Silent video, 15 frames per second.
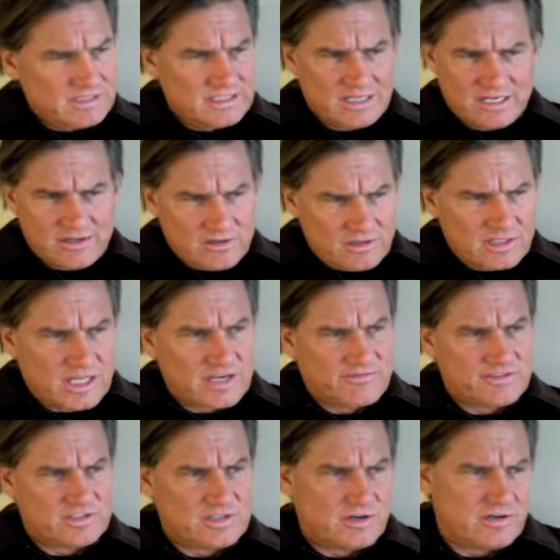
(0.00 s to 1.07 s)
and I know a lot of
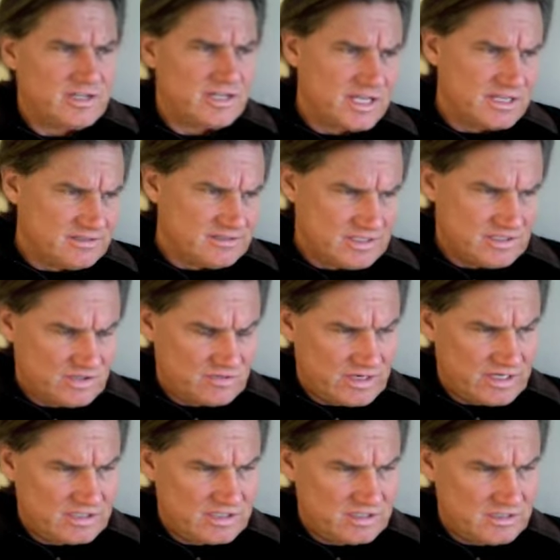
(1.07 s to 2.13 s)
us aren't in that
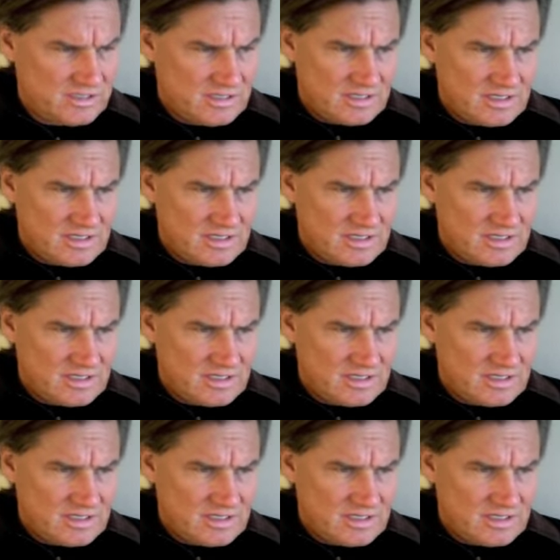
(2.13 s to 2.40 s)
situation,